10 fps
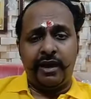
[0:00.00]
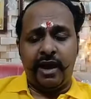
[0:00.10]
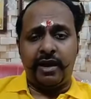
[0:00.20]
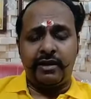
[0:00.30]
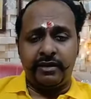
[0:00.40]

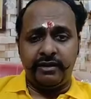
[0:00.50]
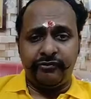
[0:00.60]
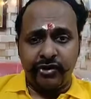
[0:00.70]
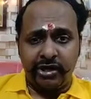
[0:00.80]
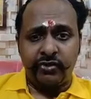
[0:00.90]
and if
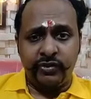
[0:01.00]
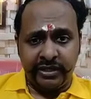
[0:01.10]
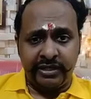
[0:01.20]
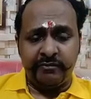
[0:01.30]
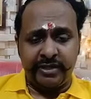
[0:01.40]
you are
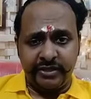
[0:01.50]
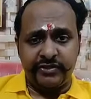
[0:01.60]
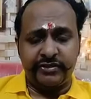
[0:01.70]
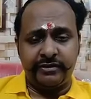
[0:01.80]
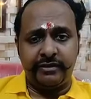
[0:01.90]
doing it
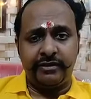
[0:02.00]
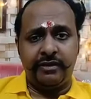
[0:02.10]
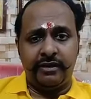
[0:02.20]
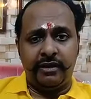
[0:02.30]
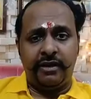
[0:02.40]
means
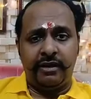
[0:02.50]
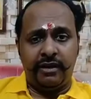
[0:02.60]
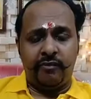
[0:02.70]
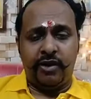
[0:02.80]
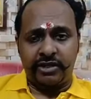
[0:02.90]

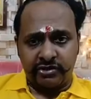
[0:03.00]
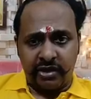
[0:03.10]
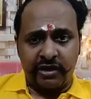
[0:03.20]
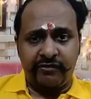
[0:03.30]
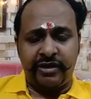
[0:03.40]
uh, what
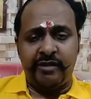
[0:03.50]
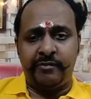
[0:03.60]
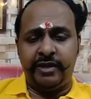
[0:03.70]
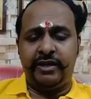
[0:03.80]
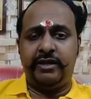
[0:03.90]
sort of an
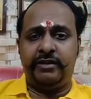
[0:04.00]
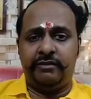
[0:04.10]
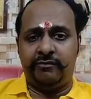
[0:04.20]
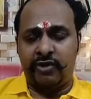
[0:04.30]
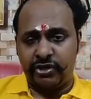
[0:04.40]
MPT,
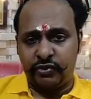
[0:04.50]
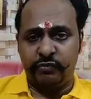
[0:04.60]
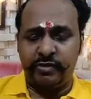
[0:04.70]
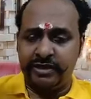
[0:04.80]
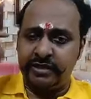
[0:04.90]
what
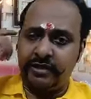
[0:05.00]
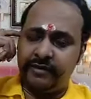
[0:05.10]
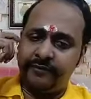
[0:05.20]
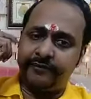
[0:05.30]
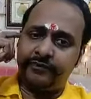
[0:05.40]
should be
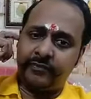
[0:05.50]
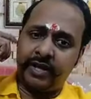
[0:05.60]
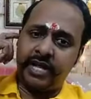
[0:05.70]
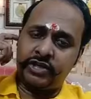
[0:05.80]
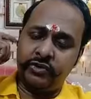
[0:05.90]
the
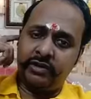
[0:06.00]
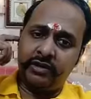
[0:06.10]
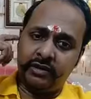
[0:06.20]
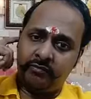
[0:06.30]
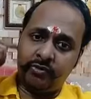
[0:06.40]
actual
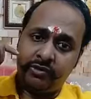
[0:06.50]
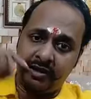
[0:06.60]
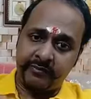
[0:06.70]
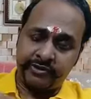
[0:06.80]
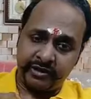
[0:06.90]
uh,
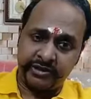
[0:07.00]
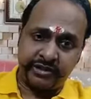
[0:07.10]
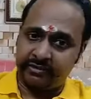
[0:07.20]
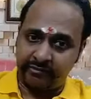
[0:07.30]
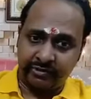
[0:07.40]
program
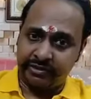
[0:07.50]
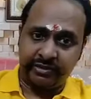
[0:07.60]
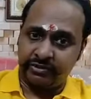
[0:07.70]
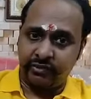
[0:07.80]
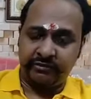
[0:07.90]
structure. Okay,
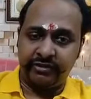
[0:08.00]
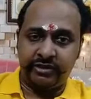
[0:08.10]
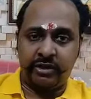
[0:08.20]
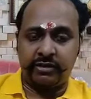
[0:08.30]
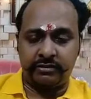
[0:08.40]
that's what we
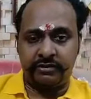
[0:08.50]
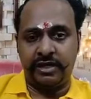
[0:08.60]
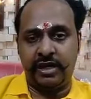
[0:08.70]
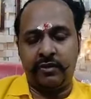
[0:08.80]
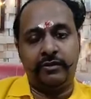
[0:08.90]
talked
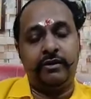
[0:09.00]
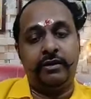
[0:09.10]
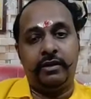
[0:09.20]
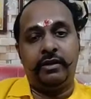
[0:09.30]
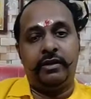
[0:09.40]
till now.
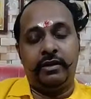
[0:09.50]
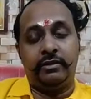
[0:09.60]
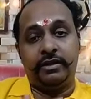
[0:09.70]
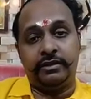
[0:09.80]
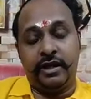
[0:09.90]

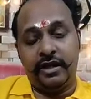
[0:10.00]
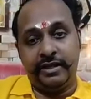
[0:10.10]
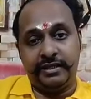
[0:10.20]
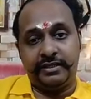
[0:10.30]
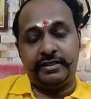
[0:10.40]
The third
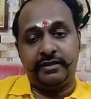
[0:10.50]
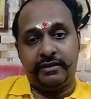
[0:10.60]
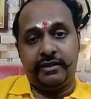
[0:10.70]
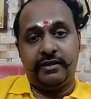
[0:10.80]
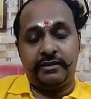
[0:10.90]
is
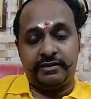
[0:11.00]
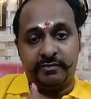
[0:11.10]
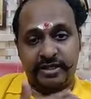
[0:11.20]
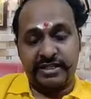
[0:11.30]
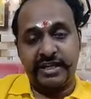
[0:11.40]

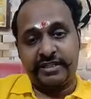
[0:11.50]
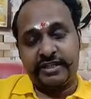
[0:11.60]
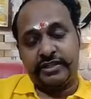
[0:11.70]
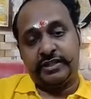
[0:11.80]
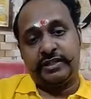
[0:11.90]

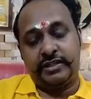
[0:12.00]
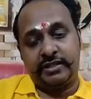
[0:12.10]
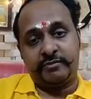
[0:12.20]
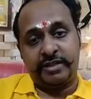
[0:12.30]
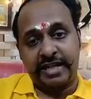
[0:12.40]
specializations and
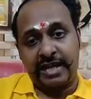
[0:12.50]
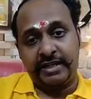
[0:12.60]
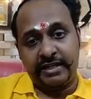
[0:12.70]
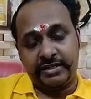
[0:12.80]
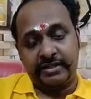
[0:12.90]
the
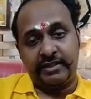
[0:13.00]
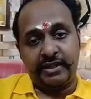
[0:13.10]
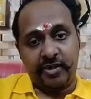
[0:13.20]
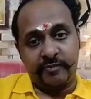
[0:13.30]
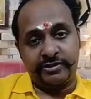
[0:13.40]
specialities and
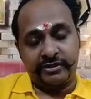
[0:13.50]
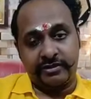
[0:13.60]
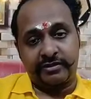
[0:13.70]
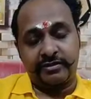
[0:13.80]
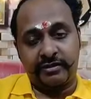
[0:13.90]
their
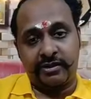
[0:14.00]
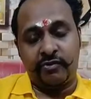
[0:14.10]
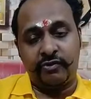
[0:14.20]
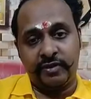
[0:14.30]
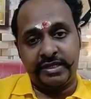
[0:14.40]
options and how
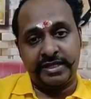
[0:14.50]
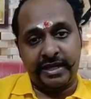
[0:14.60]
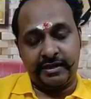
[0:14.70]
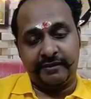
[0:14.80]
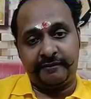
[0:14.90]
do we decide.